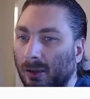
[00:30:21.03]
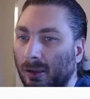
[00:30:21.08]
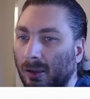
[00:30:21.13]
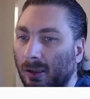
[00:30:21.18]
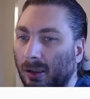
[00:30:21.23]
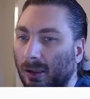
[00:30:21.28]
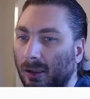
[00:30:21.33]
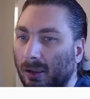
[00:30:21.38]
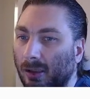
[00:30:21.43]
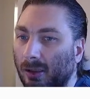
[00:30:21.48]

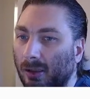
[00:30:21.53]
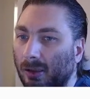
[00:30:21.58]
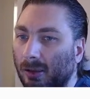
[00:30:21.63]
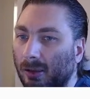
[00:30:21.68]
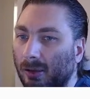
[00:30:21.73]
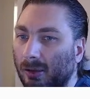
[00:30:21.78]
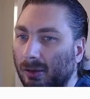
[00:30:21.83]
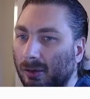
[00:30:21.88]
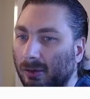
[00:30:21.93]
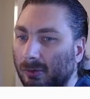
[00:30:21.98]

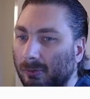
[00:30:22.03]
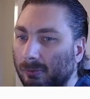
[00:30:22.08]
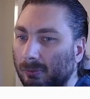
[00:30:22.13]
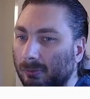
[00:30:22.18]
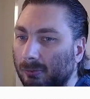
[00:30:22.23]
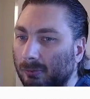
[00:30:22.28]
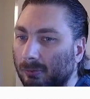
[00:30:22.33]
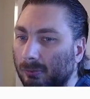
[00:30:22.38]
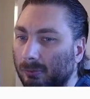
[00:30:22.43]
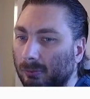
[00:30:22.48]
So
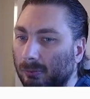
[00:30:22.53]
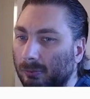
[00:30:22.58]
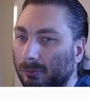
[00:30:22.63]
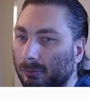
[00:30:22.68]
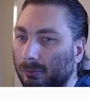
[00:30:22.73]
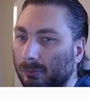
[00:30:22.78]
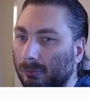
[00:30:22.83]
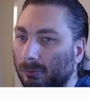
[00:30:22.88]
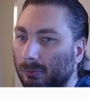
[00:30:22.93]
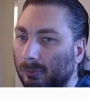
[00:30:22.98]

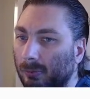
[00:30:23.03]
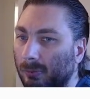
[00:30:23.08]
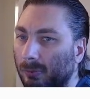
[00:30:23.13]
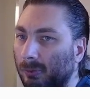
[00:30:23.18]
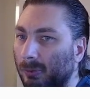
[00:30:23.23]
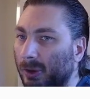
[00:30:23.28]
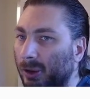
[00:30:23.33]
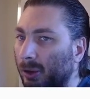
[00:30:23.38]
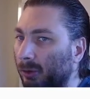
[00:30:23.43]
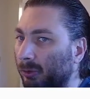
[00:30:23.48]

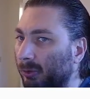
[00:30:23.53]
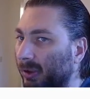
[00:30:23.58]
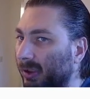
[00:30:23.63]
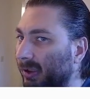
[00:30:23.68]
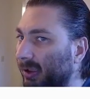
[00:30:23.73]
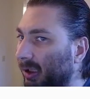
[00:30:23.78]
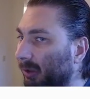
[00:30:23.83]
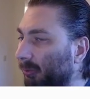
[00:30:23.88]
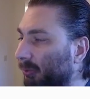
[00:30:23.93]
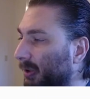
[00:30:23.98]
the
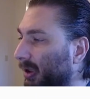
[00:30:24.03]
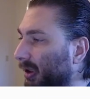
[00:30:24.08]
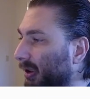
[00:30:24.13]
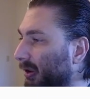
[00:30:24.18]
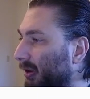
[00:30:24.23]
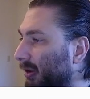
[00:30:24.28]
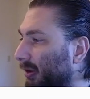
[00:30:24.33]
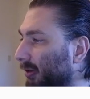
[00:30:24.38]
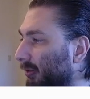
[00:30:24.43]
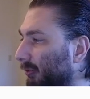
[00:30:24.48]

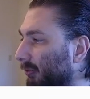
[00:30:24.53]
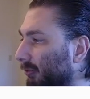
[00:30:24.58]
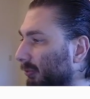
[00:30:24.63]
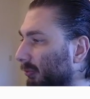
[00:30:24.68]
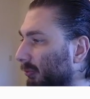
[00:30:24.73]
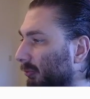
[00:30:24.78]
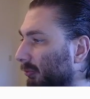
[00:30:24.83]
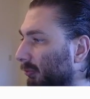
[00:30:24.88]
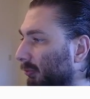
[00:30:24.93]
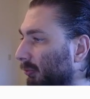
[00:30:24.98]
update,
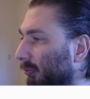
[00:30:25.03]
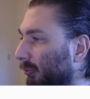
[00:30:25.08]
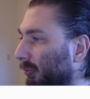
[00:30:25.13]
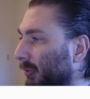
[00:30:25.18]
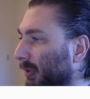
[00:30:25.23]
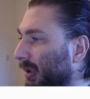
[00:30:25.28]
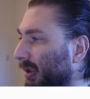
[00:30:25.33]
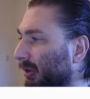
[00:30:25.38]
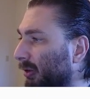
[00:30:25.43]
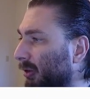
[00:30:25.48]

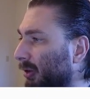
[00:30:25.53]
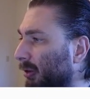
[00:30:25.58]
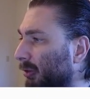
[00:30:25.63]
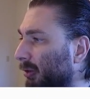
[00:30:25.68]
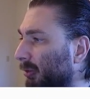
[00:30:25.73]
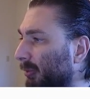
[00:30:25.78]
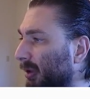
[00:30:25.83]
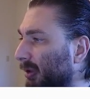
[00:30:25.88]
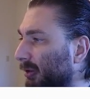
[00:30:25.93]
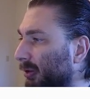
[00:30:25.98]
we are not going
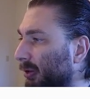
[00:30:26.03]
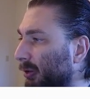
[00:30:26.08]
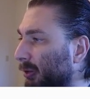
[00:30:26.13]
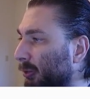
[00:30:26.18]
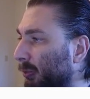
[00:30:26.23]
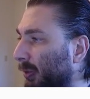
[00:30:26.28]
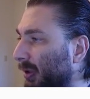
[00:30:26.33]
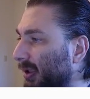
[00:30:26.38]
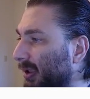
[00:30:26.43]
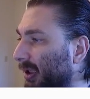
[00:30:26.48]
to be able to do
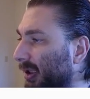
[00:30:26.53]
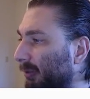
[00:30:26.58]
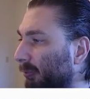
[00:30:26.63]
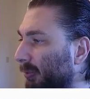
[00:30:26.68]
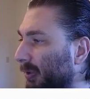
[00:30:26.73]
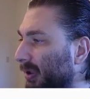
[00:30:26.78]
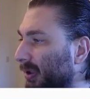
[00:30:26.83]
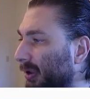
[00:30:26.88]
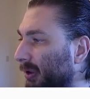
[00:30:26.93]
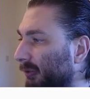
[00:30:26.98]
quite yet,
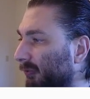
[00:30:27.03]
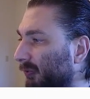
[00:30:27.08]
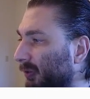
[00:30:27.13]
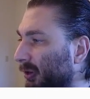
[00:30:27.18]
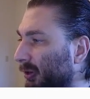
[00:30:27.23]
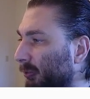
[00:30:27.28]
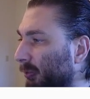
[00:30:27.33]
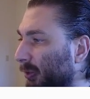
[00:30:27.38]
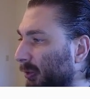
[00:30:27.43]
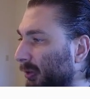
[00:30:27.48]
because
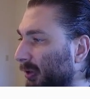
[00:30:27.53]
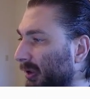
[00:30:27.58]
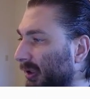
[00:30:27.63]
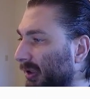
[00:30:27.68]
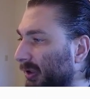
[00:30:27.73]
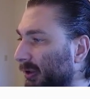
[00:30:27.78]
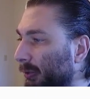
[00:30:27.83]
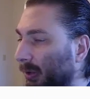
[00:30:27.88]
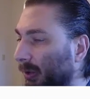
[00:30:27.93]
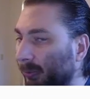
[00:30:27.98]
first we're going to need
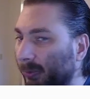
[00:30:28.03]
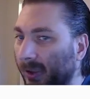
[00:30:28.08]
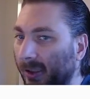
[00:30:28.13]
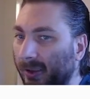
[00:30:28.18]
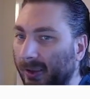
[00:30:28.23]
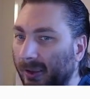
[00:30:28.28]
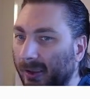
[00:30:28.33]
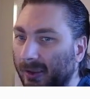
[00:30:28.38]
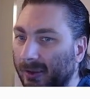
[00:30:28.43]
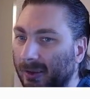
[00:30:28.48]
to update
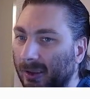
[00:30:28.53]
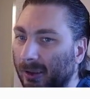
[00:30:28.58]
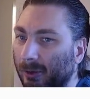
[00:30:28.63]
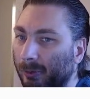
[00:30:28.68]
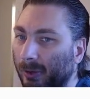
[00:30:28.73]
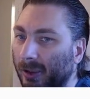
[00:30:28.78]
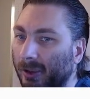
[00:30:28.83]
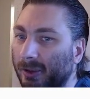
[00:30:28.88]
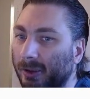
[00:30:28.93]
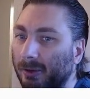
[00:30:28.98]
the
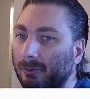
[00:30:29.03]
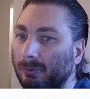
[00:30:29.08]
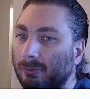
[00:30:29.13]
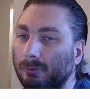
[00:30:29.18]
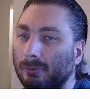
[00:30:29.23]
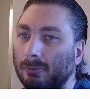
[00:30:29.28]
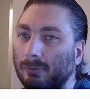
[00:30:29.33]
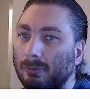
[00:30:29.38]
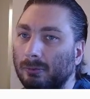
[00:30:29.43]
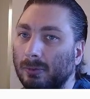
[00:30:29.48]
acceleration.
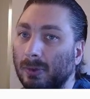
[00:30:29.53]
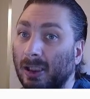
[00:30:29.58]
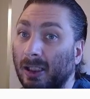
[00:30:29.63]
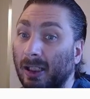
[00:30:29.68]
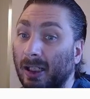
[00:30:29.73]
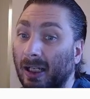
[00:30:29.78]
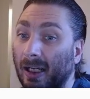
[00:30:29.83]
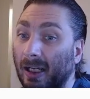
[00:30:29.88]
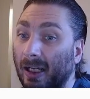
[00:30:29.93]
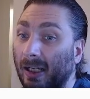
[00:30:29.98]

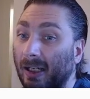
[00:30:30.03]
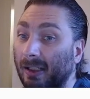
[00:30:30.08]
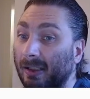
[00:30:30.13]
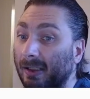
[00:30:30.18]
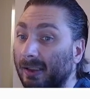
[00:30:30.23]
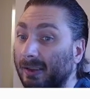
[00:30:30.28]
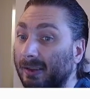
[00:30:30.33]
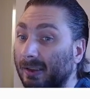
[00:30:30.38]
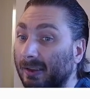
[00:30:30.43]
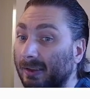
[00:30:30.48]
And
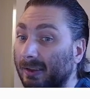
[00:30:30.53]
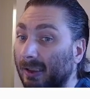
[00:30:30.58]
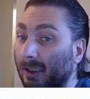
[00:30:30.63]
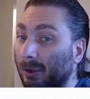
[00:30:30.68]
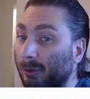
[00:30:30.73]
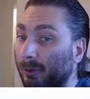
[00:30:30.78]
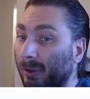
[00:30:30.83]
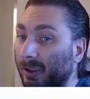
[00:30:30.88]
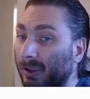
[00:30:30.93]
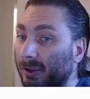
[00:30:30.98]
this
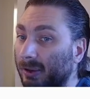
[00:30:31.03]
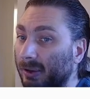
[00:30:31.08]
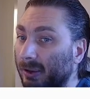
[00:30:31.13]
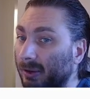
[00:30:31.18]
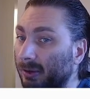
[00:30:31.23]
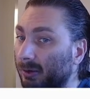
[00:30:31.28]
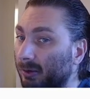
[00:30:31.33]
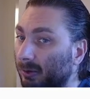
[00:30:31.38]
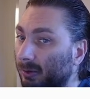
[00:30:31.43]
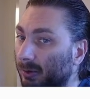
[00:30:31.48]

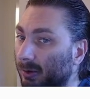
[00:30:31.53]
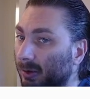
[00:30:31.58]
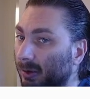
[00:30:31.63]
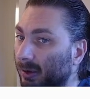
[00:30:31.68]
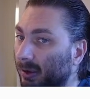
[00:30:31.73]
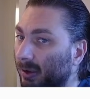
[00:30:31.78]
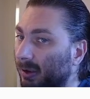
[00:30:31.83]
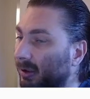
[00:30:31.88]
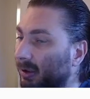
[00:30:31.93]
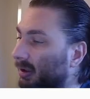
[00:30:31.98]
acceleration
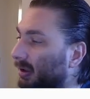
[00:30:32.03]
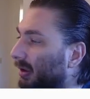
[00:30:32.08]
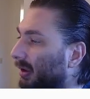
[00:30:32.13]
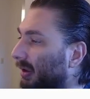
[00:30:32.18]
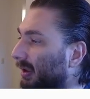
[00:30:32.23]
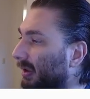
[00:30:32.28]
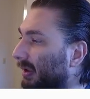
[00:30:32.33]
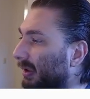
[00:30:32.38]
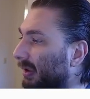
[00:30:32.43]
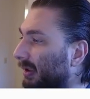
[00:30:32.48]

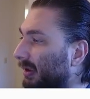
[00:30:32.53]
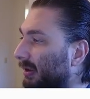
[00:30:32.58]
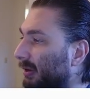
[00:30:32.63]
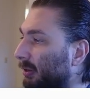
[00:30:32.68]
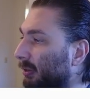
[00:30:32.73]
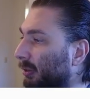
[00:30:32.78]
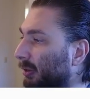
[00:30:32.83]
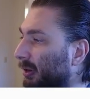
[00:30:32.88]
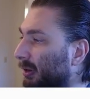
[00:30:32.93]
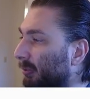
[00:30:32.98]
is
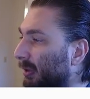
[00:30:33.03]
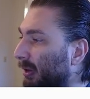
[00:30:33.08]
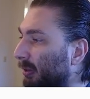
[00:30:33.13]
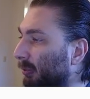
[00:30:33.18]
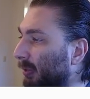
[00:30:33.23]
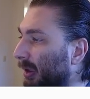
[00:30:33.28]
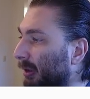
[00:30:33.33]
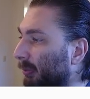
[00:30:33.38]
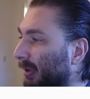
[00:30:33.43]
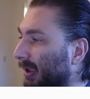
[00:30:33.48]
going to be
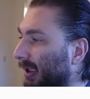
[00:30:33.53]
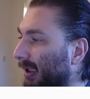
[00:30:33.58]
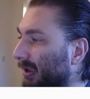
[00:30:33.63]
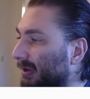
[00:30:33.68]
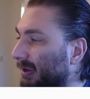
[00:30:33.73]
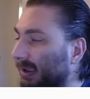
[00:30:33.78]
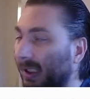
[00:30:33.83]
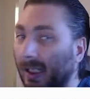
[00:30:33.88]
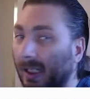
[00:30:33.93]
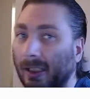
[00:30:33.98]
where we
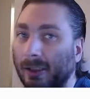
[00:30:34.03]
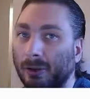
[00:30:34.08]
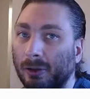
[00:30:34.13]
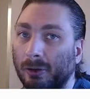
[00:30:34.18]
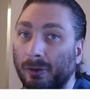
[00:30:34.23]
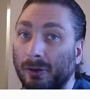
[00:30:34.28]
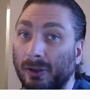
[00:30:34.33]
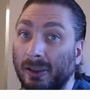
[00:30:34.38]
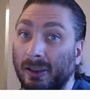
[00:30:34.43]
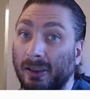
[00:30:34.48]
actually handle
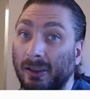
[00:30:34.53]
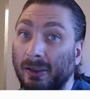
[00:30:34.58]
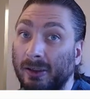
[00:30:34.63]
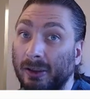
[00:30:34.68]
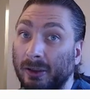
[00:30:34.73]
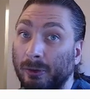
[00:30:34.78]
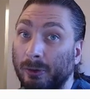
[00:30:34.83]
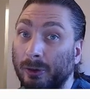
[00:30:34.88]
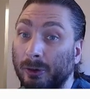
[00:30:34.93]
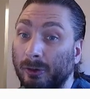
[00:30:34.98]
the
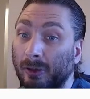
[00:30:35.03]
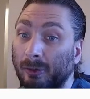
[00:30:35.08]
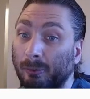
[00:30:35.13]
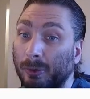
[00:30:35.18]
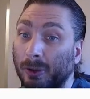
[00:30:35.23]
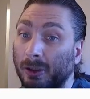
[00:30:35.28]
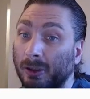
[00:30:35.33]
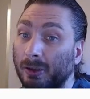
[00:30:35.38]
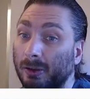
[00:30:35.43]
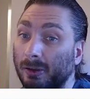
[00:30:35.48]
user
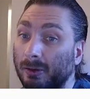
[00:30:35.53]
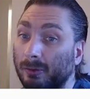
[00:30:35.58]
input.